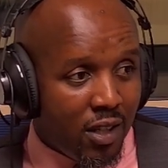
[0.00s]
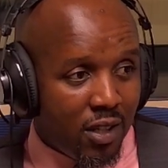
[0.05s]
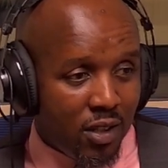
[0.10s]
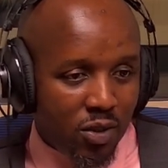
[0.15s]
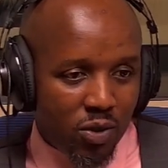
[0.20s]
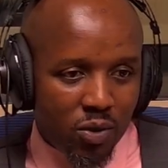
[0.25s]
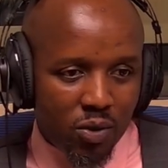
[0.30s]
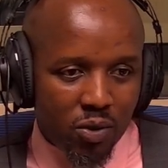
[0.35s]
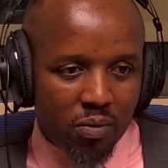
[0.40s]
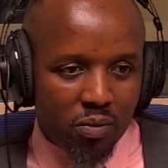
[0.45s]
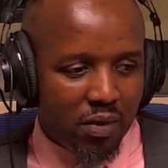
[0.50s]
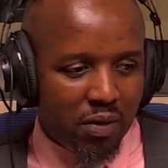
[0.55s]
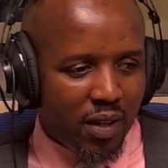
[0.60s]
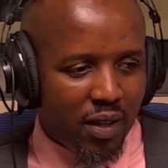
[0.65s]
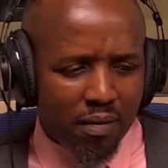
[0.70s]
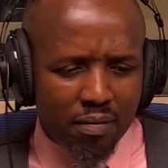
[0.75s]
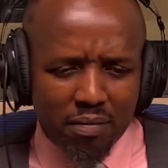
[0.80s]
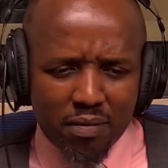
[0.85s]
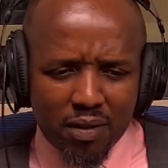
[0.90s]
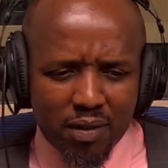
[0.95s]
So
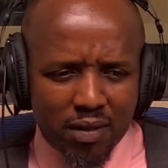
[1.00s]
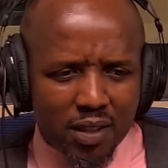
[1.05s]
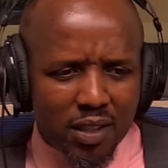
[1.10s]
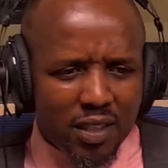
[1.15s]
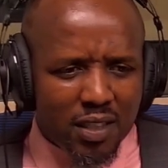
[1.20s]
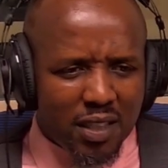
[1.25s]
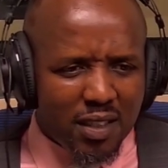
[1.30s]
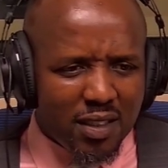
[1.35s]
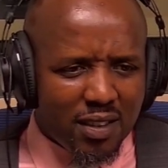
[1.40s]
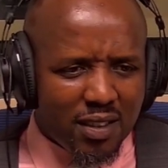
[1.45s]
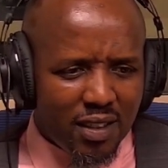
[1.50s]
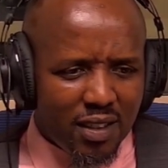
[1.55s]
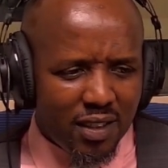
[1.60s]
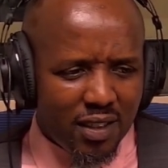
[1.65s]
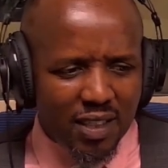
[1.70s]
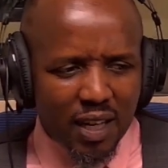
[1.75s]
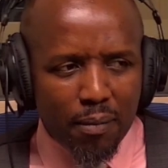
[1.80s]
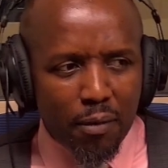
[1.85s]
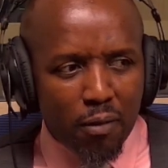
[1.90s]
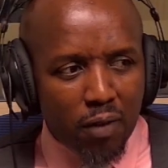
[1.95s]
the interest rates,
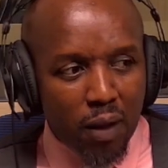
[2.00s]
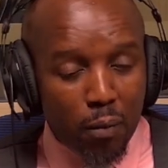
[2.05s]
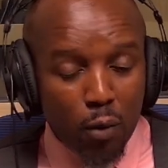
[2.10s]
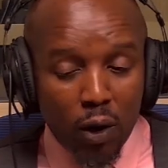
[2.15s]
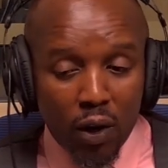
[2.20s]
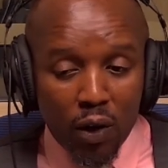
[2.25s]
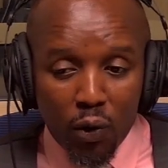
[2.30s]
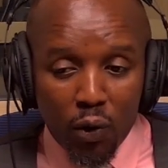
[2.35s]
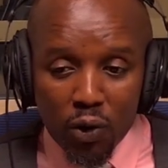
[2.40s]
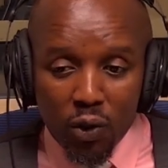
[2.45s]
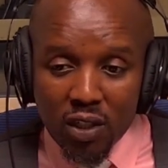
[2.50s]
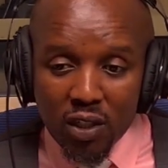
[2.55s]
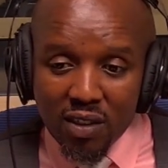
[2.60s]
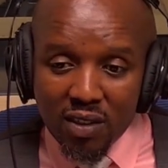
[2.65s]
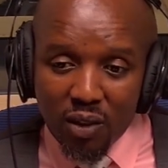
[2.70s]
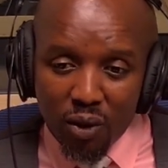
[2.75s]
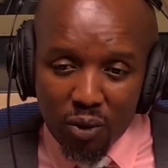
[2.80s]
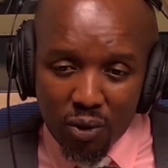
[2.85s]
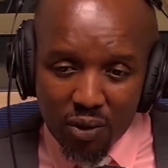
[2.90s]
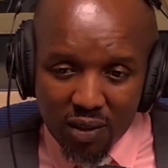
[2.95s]
some of them were not
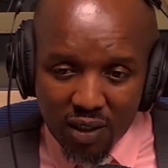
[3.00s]
disclosed.